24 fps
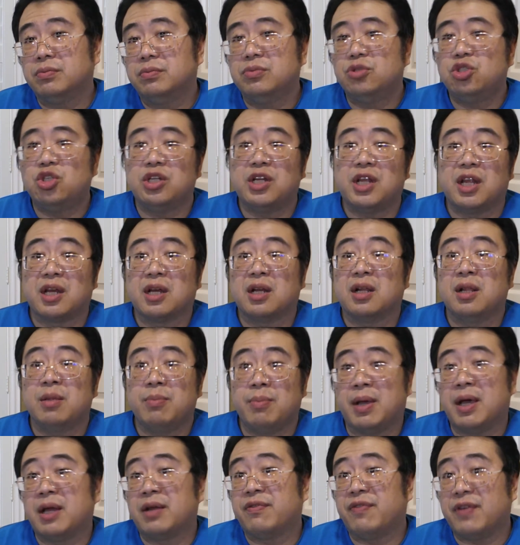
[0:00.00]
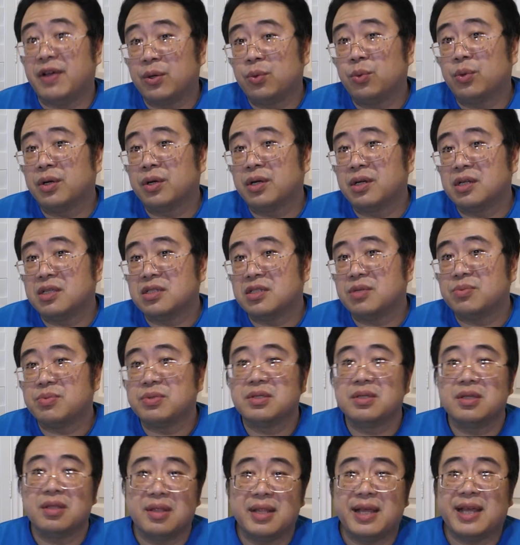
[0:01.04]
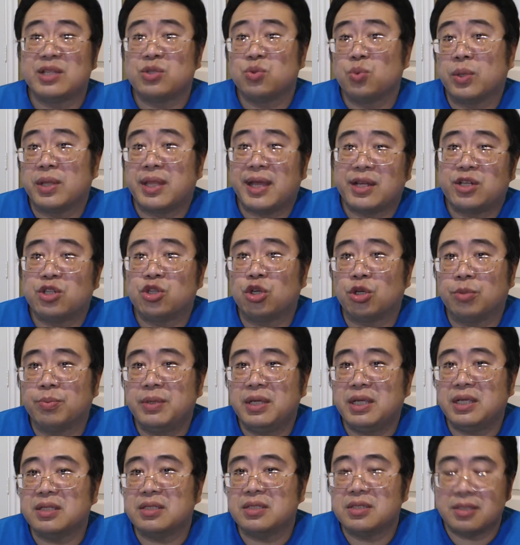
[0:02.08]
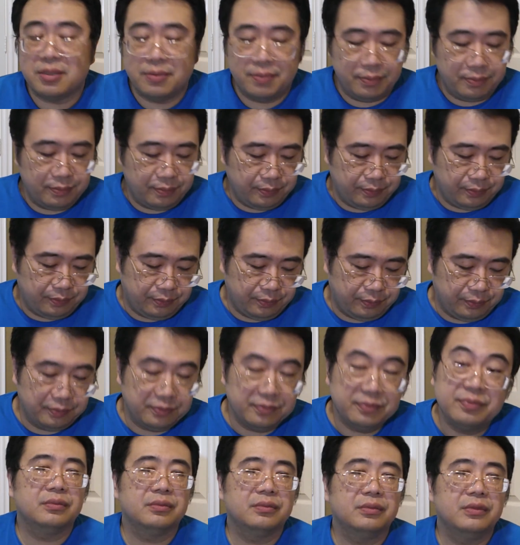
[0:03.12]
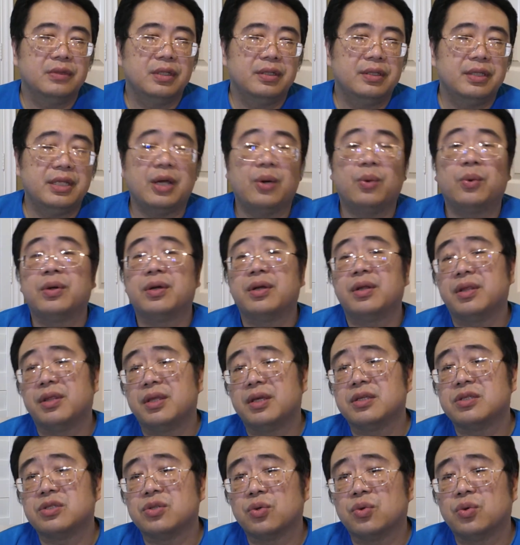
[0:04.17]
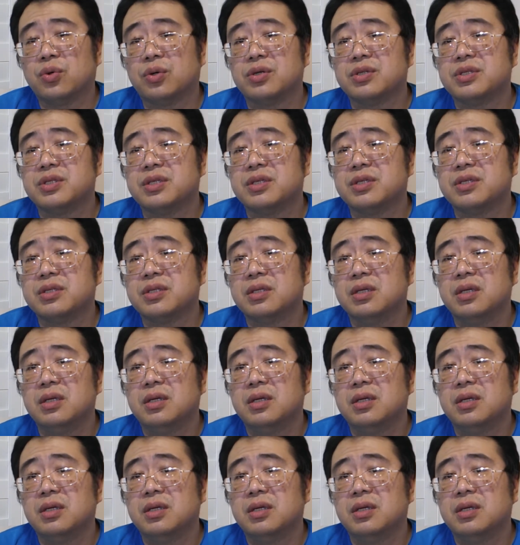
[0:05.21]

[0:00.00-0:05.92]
genetically modified organisms, that's what that term means. Now, one of the things, of course, is